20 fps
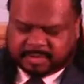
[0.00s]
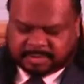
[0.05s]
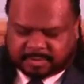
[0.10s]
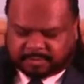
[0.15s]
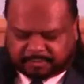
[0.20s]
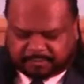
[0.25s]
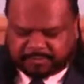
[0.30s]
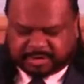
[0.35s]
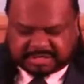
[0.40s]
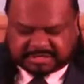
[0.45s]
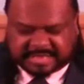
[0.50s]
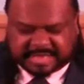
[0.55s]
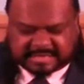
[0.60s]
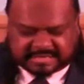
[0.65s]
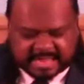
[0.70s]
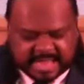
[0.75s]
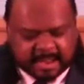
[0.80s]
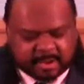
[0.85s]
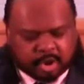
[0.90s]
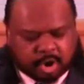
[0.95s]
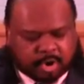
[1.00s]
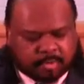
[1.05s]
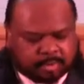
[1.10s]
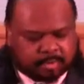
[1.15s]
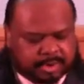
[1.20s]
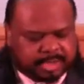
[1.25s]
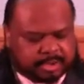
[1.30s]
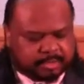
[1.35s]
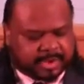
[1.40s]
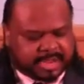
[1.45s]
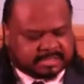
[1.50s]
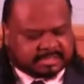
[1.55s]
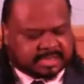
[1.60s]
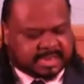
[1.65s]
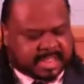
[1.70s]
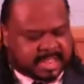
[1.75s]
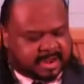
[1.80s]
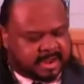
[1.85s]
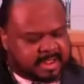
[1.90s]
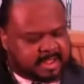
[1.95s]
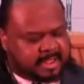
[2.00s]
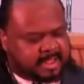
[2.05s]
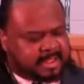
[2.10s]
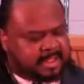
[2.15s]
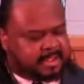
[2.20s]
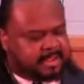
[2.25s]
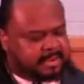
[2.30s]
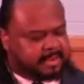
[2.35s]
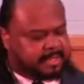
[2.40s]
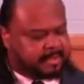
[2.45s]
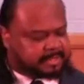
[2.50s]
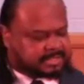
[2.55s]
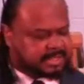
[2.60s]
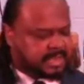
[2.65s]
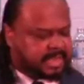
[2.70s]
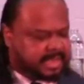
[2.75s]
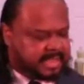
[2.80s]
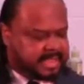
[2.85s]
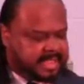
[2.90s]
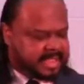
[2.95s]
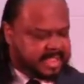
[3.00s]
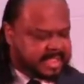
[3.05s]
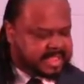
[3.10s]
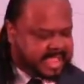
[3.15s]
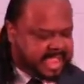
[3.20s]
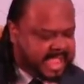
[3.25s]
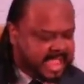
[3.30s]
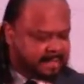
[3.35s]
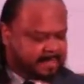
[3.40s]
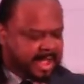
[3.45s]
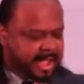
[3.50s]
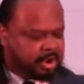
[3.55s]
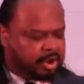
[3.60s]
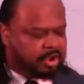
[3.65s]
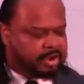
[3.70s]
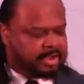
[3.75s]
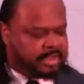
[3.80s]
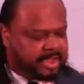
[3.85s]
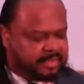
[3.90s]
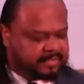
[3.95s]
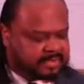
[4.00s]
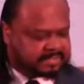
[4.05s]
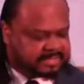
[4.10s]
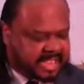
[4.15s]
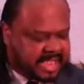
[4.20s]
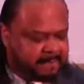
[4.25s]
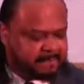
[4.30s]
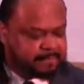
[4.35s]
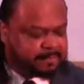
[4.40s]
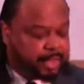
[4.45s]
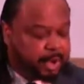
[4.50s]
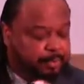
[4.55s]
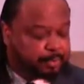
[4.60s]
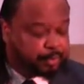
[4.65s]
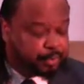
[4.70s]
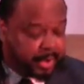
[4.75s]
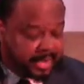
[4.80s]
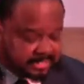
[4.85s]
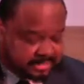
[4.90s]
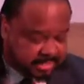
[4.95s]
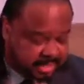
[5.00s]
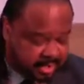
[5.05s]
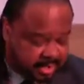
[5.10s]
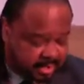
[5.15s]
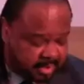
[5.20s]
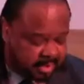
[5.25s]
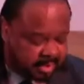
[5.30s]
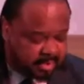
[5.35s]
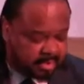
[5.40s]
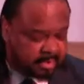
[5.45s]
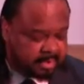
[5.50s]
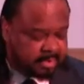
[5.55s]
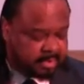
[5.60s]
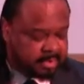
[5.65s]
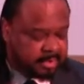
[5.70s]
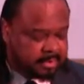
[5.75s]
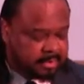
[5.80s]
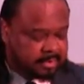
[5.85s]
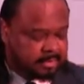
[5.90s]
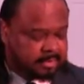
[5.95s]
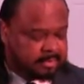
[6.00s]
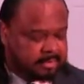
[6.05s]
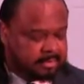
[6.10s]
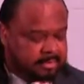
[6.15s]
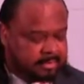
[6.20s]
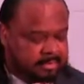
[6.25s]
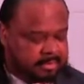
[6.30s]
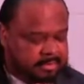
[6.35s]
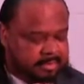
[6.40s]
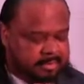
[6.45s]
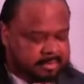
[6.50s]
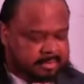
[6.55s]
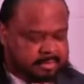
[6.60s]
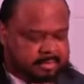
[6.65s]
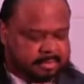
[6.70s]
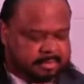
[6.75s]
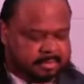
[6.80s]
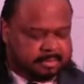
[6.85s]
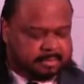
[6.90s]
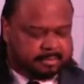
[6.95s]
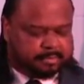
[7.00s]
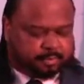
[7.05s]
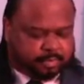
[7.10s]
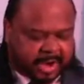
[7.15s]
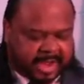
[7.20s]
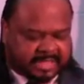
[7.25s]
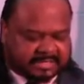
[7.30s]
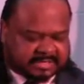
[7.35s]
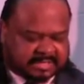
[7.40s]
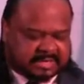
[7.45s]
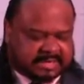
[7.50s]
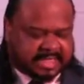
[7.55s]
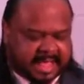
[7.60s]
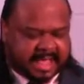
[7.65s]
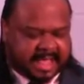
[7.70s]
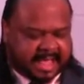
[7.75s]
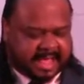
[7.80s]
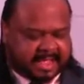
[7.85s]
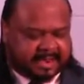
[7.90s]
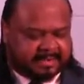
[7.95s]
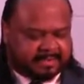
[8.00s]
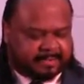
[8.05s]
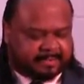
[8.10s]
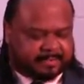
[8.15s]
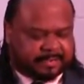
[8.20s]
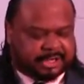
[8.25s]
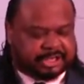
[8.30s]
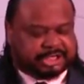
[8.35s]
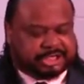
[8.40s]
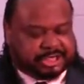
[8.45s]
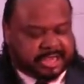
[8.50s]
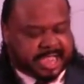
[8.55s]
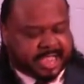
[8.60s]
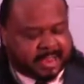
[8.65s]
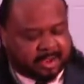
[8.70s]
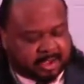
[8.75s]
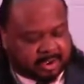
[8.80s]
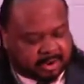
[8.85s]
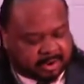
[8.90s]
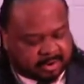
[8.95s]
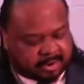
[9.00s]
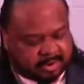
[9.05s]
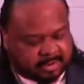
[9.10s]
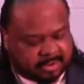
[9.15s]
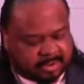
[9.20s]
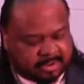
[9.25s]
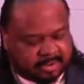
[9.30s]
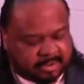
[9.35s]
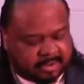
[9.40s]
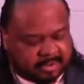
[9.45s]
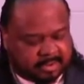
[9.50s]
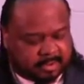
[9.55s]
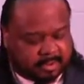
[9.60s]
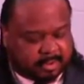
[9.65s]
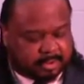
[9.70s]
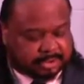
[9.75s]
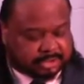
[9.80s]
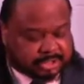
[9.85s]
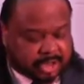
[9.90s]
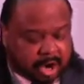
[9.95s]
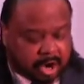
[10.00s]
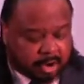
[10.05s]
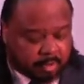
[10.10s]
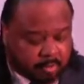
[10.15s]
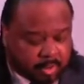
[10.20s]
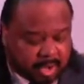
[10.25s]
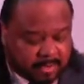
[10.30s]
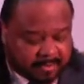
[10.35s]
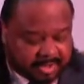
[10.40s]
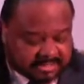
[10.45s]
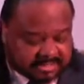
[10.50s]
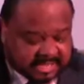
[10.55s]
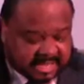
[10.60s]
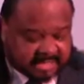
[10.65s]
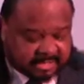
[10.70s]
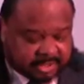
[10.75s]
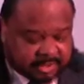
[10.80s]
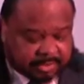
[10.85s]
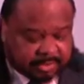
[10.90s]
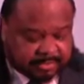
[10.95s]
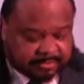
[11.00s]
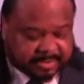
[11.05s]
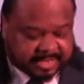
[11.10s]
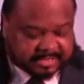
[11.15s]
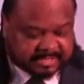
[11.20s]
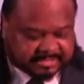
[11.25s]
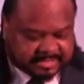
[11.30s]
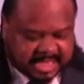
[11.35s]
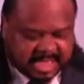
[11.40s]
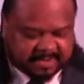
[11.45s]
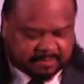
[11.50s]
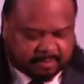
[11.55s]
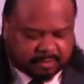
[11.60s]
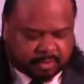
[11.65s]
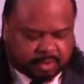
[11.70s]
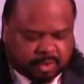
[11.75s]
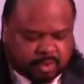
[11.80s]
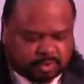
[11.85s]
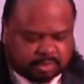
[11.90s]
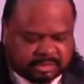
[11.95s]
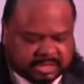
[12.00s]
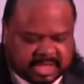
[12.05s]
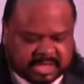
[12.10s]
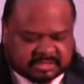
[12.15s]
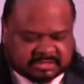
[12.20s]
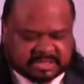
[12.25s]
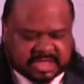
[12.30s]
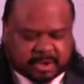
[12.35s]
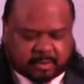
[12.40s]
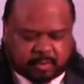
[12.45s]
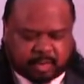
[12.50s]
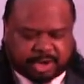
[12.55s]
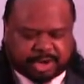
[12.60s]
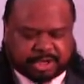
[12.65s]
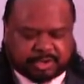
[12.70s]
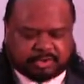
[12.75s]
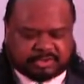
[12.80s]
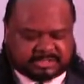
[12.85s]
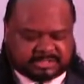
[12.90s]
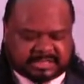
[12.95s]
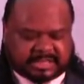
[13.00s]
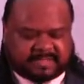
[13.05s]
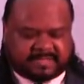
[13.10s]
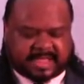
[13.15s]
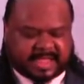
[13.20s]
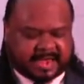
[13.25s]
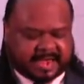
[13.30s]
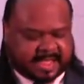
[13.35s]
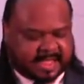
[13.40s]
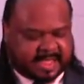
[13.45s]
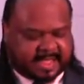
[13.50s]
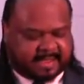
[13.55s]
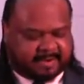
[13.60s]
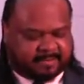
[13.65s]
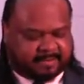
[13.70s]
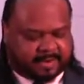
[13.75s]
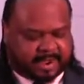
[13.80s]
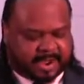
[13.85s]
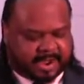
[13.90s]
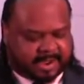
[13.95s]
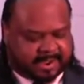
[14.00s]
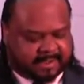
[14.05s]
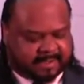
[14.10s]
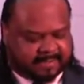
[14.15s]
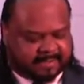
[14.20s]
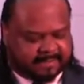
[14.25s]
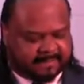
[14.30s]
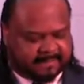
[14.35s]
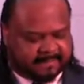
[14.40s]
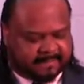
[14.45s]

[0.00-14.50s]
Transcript: For the second time, go home and read the rest of that. He came out on the other side. The prisoner, praising God. The jailer, sir, what must I do to be saved? Who does that? Where do you see that at, right?